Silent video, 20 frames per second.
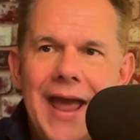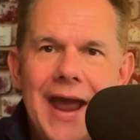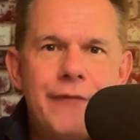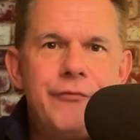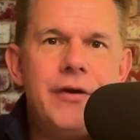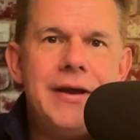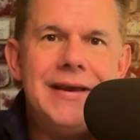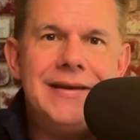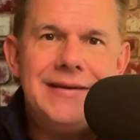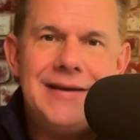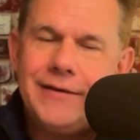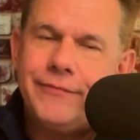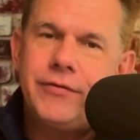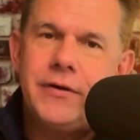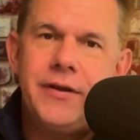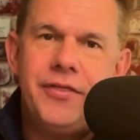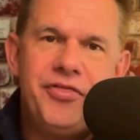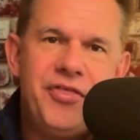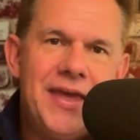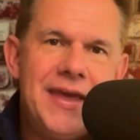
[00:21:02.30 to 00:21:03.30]
every
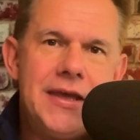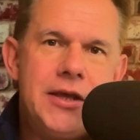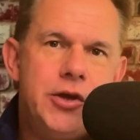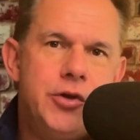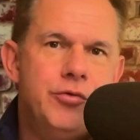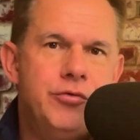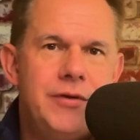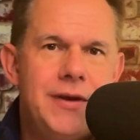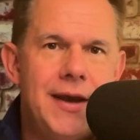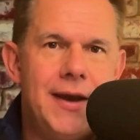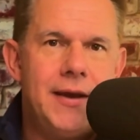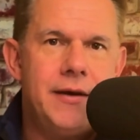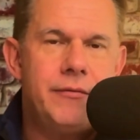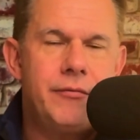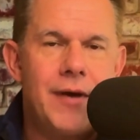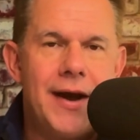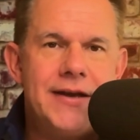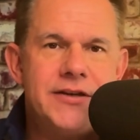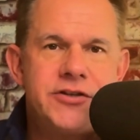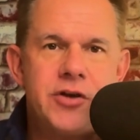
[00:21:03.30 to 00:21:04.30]
different thing you did,
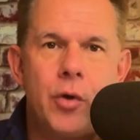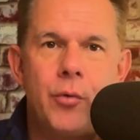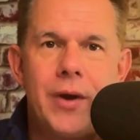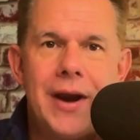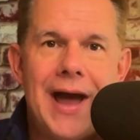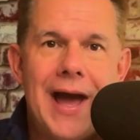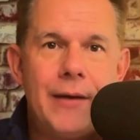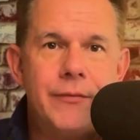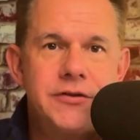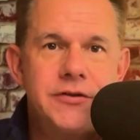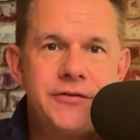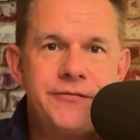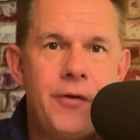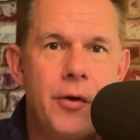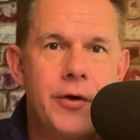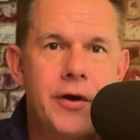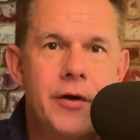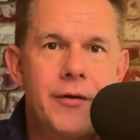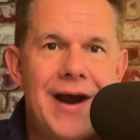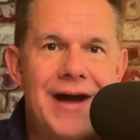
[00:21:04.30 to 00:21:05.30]
right? So when I was
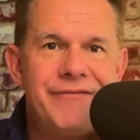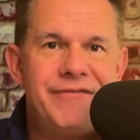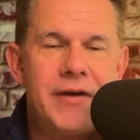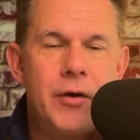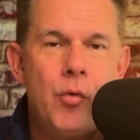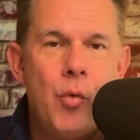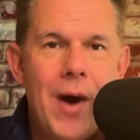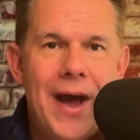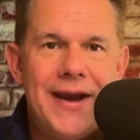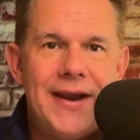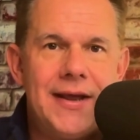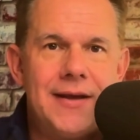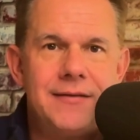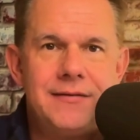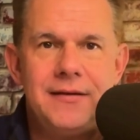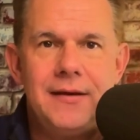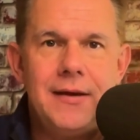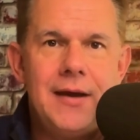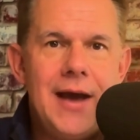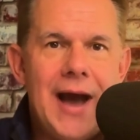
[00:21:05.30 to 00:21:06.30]
photographing
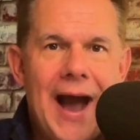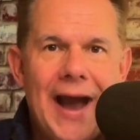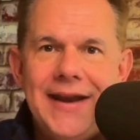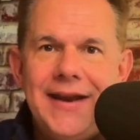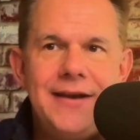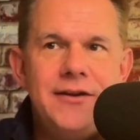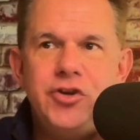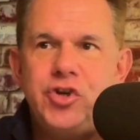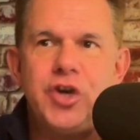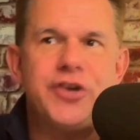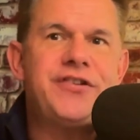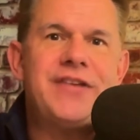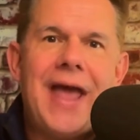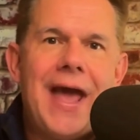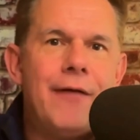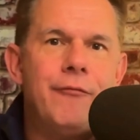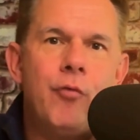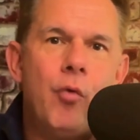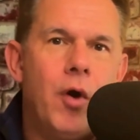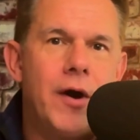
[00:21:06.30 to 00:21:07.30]
weddings, I didn't just
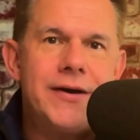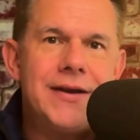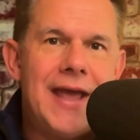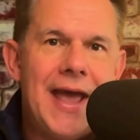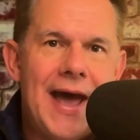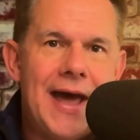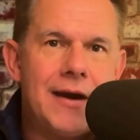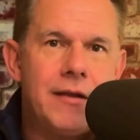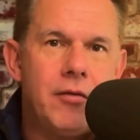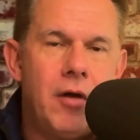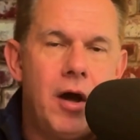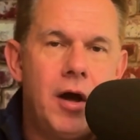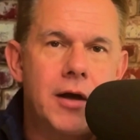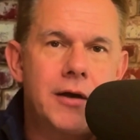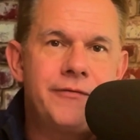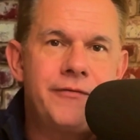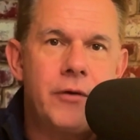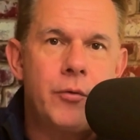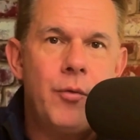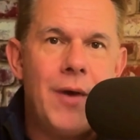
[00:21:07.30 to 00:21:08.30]
have one catalog
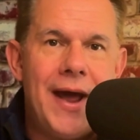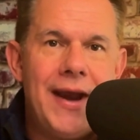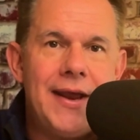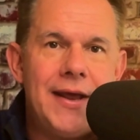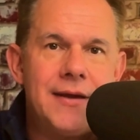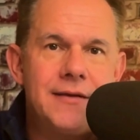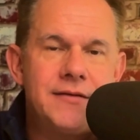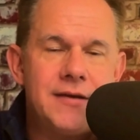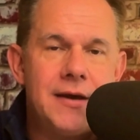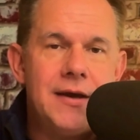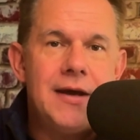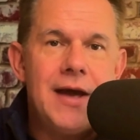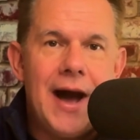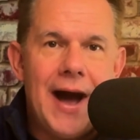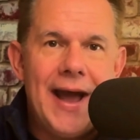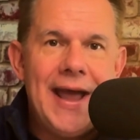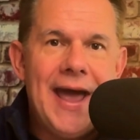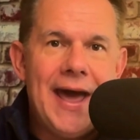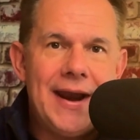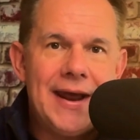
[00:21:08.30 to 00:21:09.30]
for weddings.
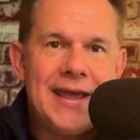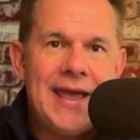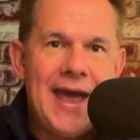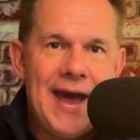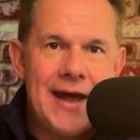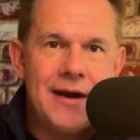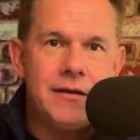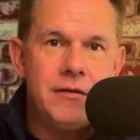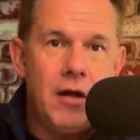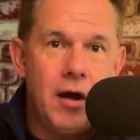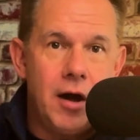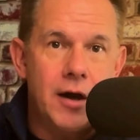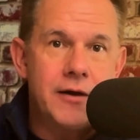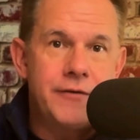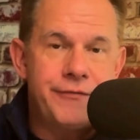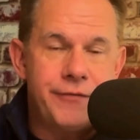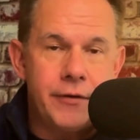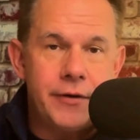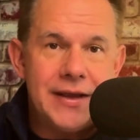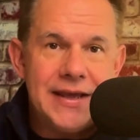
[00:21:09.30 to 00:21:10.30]
I had a catalog
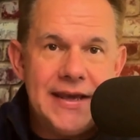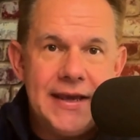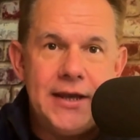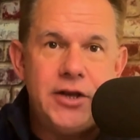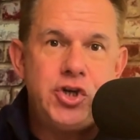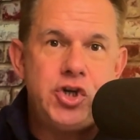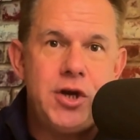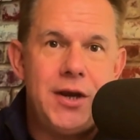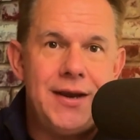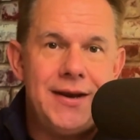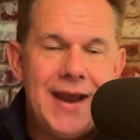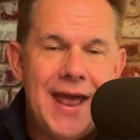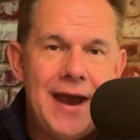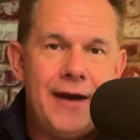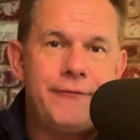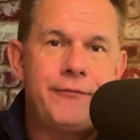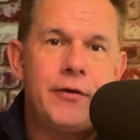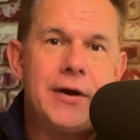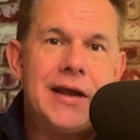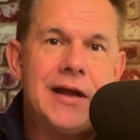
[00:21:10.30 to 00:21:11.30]
for each and
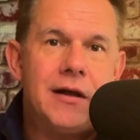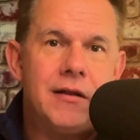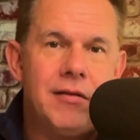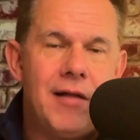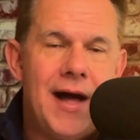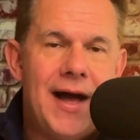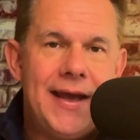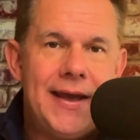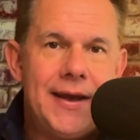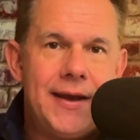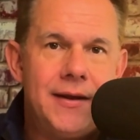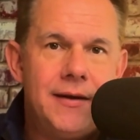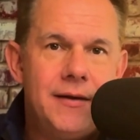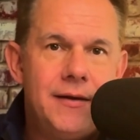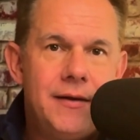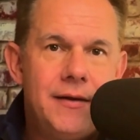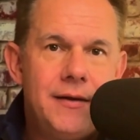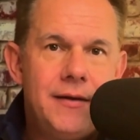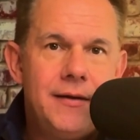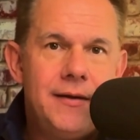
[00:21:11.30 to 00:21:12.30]
every client
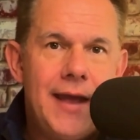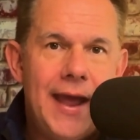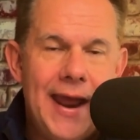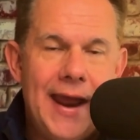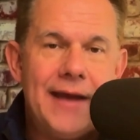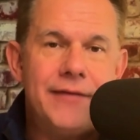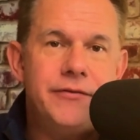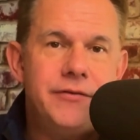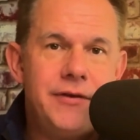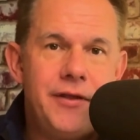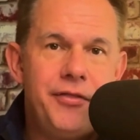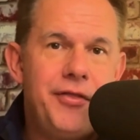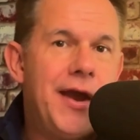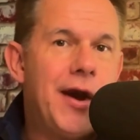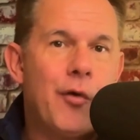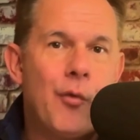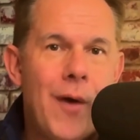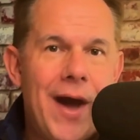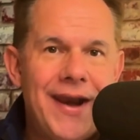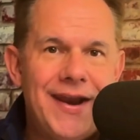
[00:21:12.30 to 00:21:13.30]
and
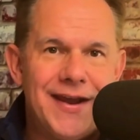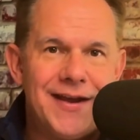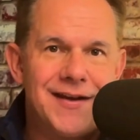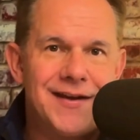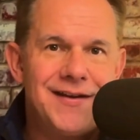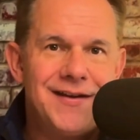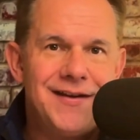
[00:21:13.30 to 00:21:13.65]
their wedding,